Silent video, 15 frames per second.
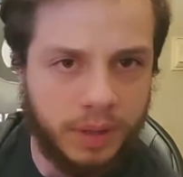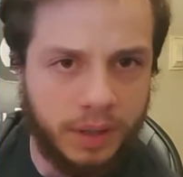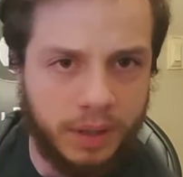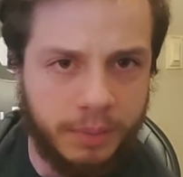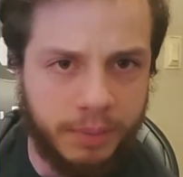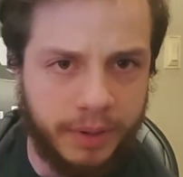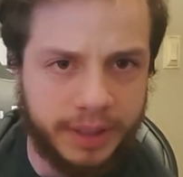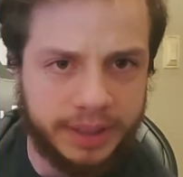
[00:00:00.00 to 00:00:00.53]
You
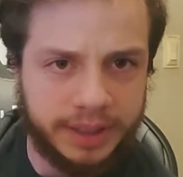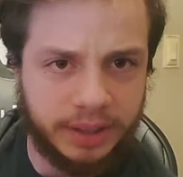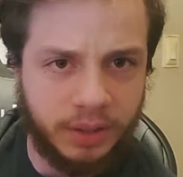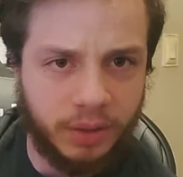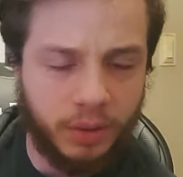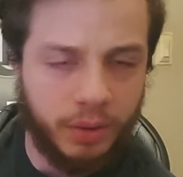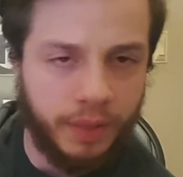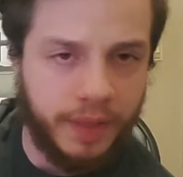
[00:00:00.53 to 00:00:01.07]
press and
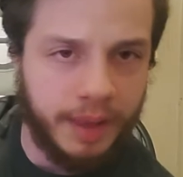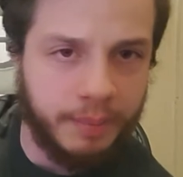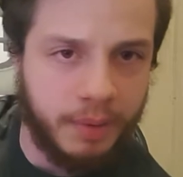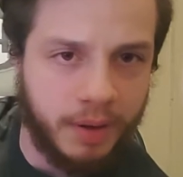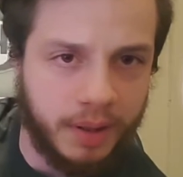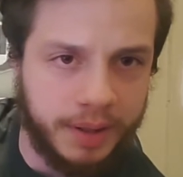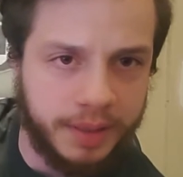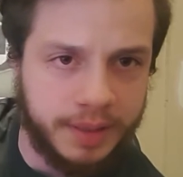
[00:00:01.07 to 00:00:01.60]
hold them
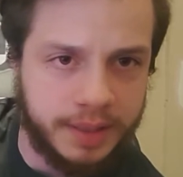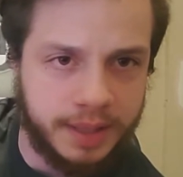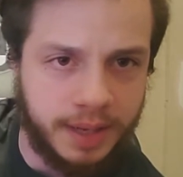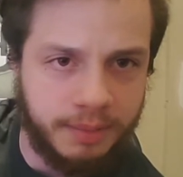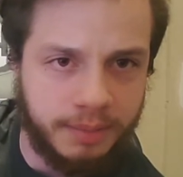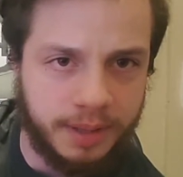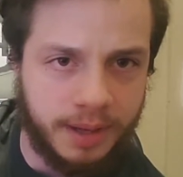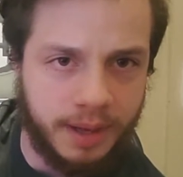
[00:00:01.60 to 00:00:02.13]
all at the
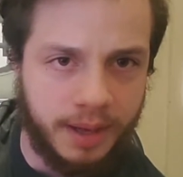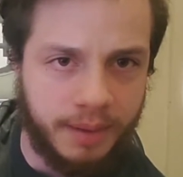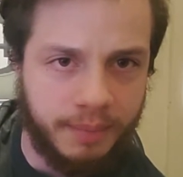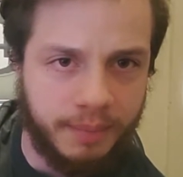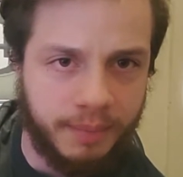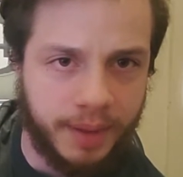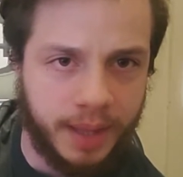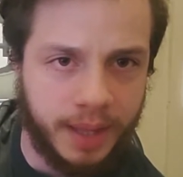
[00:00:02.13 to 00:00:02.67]
same time.